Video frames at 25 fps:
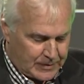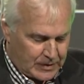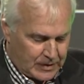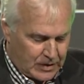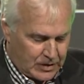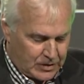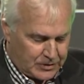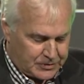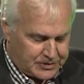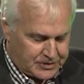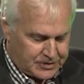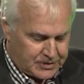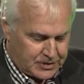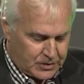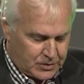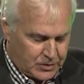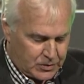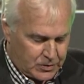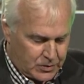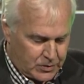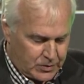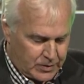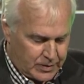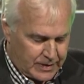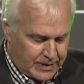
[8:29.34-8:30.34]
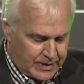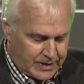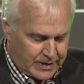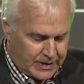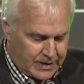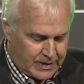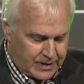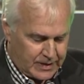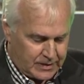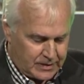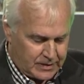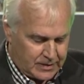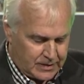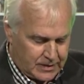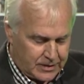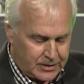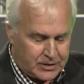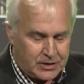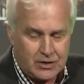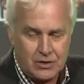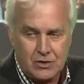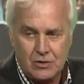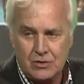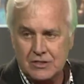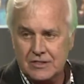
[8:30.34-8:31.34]
Also, a
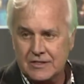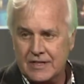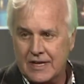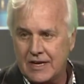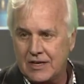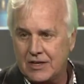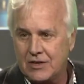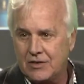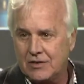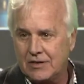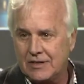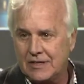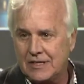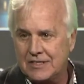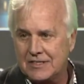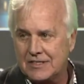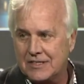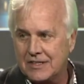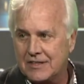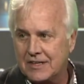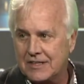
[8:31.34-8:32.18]
huge thank you to Lisa.